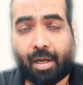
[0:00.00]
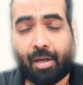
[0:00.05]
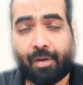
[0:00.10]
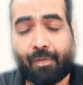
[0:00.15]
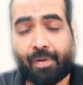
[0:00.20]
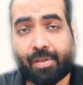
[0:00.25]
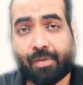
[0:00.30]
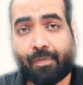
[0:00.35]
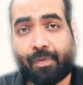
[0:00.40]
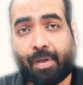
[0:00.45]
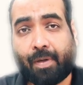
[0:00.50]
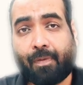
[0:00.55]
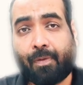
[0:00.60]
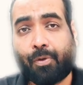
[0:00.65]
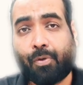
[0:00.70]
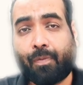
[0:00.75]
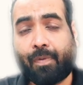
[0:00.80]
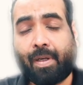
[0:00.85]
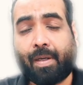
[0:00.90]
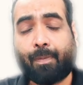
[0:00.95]
in which
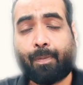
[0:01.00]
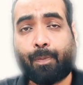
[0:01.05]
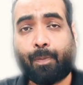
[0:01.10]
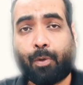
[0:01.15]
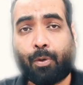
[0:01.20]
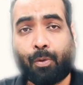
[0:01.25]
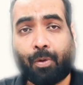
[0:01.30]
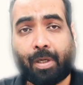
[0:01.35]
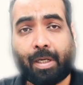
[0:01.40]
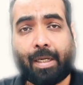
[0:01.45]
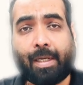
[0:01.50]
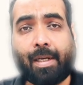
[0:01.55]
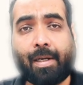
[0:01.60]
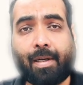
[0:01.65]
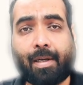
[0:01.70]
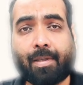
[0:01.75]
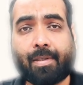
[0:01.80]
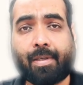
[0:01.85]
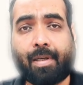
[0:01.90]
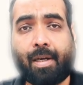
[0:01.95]
you will totally
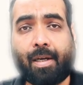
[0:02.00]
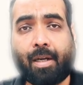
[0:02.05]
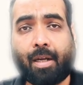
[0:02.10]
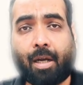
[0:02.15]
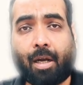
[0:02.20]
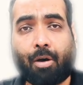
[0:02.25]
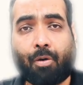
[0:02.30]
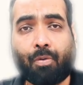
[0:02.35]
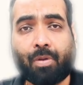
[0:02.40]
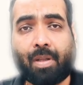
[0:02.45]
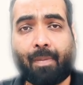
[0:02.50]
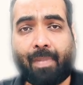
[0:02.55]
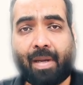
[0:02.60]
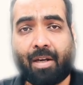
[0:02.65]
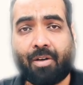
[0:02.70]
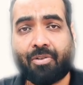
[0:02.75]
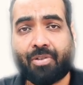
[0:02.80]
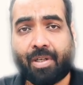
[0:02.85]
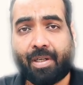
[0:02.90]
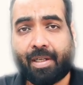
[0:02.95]
understand how the
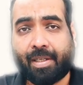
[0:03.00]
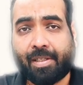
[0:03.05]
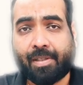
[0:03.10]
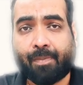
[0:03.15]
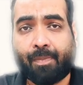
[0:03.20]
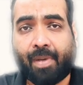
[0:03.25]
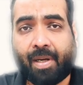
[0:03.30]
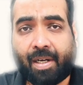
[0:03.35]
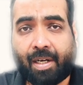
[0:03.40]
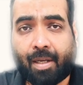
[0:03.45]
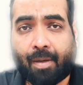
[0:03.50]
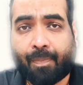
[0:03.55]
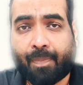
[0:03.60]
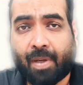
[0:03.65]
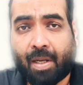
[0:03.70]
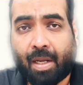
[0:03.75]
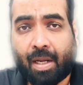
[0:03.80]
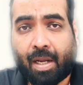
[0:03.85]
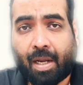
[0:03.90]
balance sheet is made up